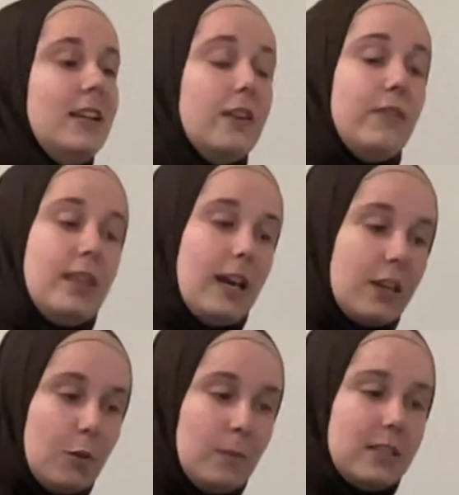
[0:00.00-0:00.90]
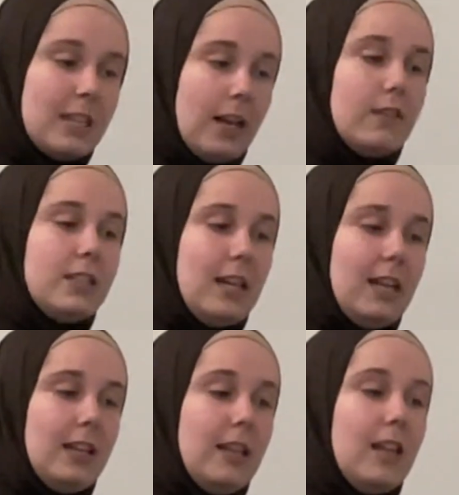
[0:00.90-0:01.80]
Given that humans can't
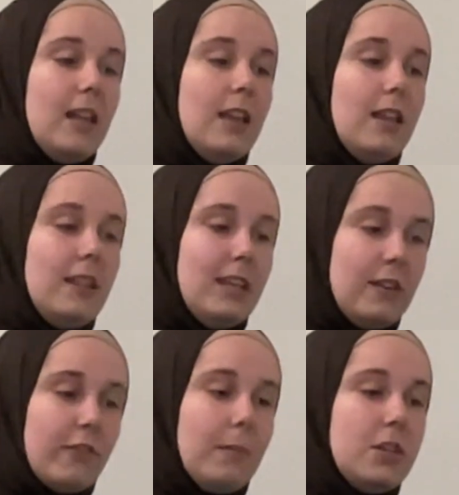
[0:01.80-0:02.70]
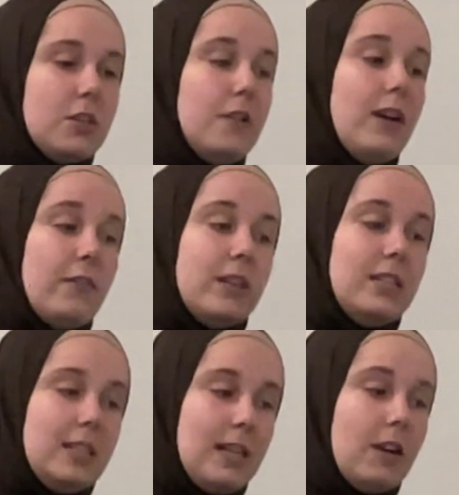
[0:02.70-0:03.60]
retain the information of every
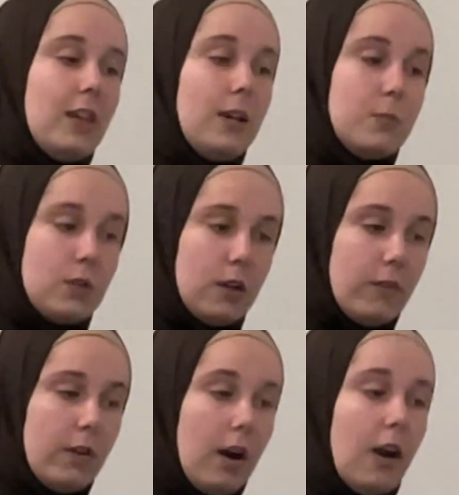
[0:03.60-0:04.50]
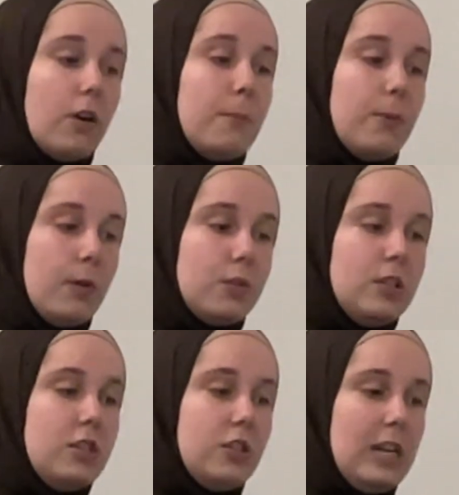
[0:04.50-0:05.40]
detail they observe, our approach
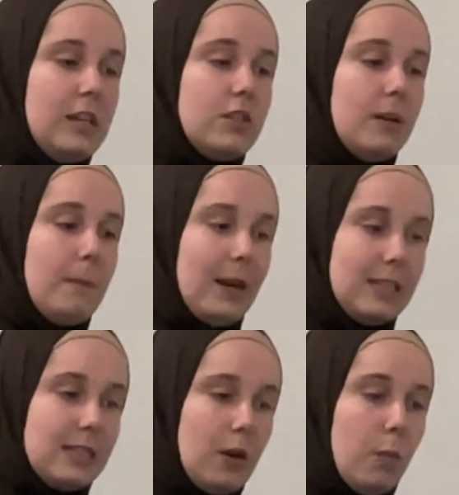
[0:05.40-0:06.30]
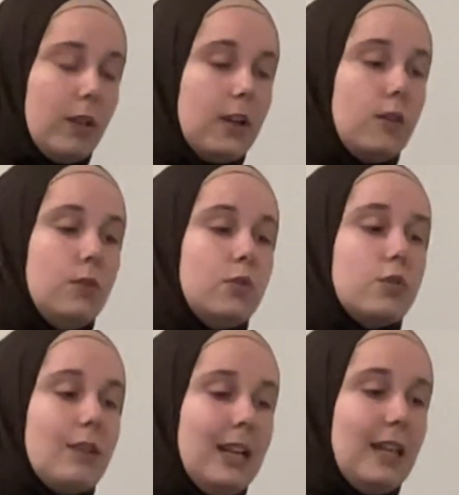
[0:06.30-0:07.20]
to change in mindset will include
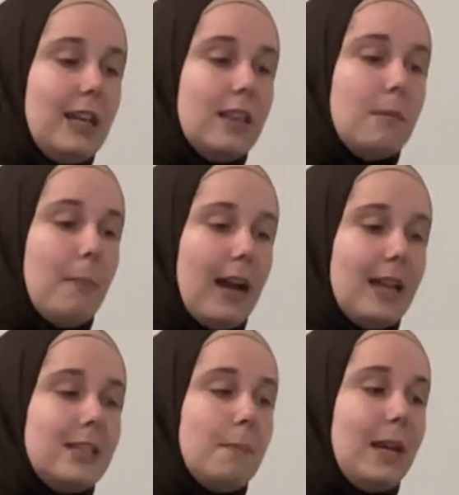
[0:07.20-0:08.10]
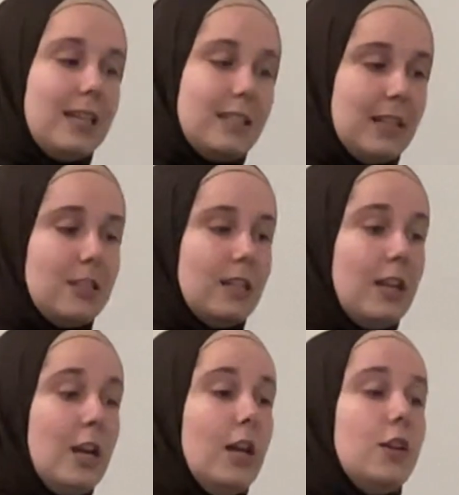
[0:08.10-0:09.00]
training the mind to pay attention
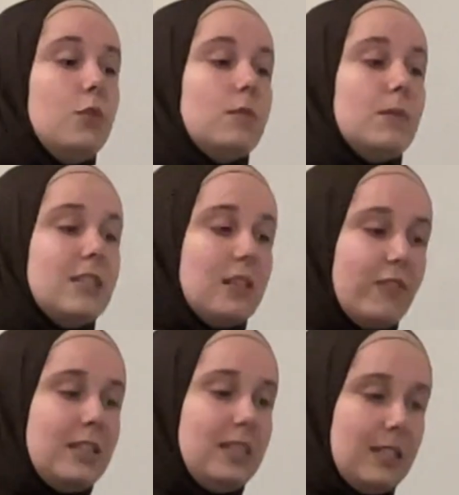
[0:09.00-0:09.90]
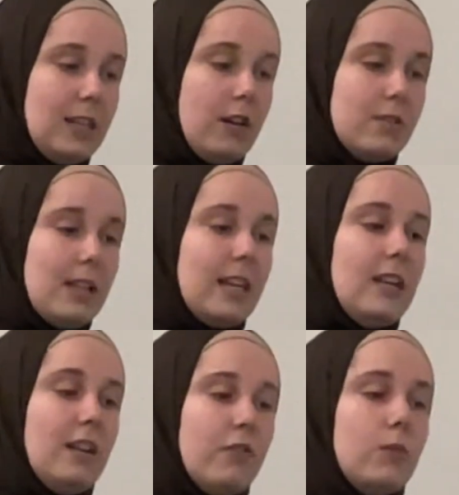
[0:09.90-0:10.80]
to specific details that can
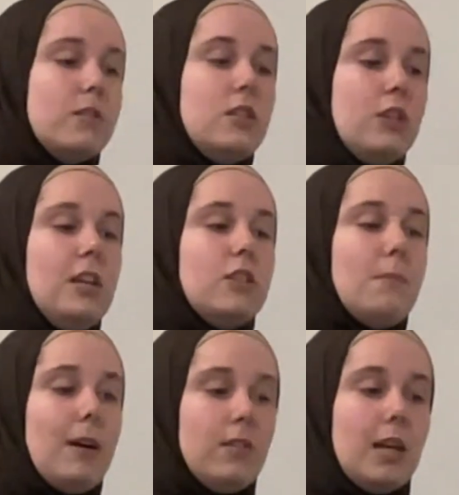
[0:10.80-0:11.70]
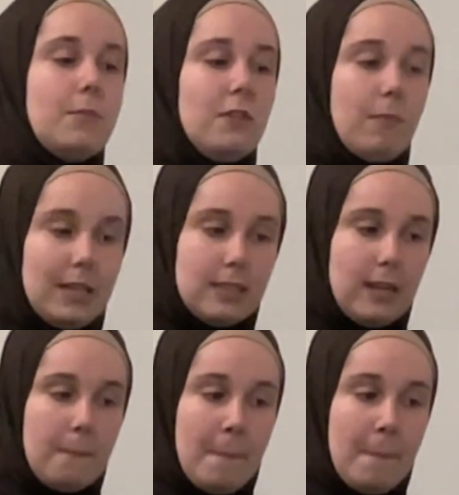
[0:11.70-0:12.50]
influence a change in maladaptive mindset.